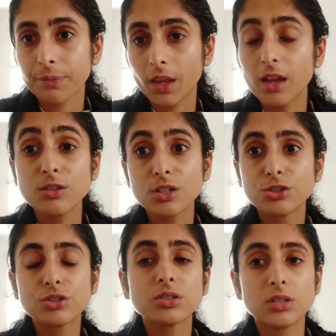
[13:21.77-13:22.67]
And it's
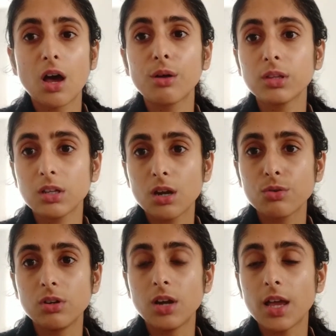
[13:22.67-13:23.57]
just now that I
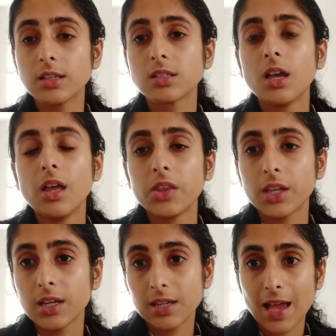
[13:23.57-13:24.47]
realize
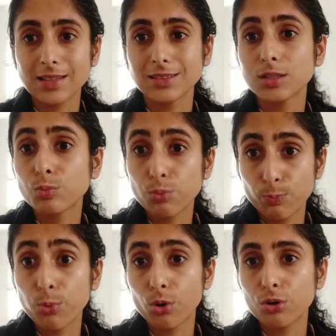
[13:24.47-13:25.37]
that it has this
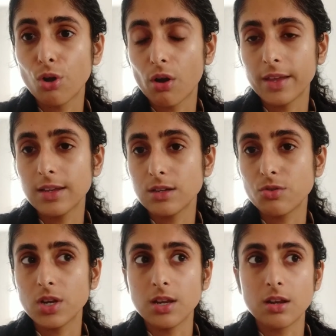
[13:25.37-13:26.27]
pore clogging
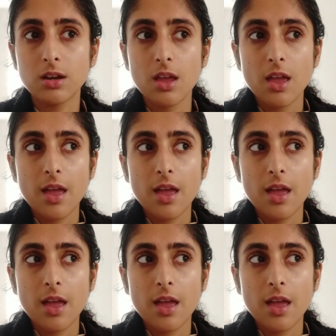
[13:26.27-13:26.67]
ingredient,